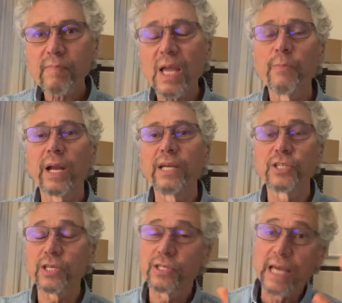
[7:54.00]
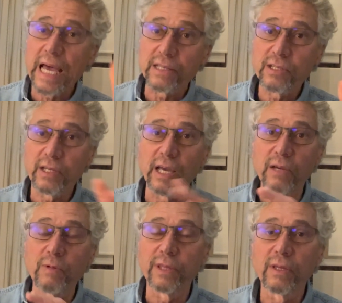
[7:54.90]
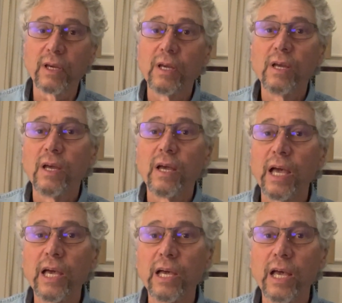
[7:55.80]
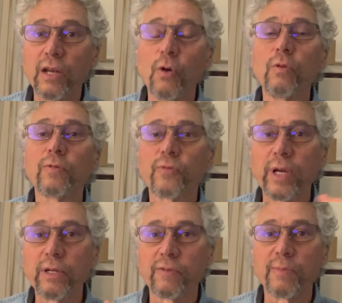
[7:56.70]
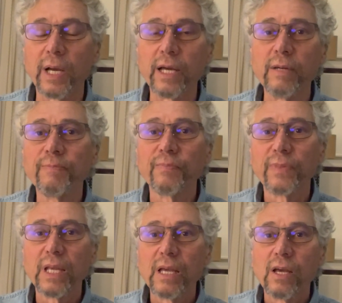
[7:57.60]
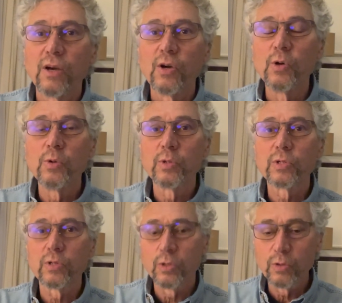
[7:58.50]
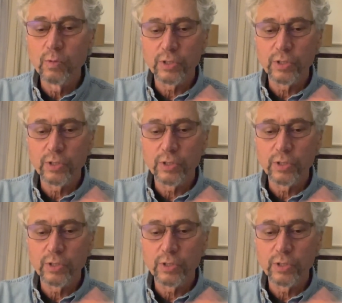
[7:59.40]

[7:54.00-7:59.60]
But I just sat today with an old friend of mine who was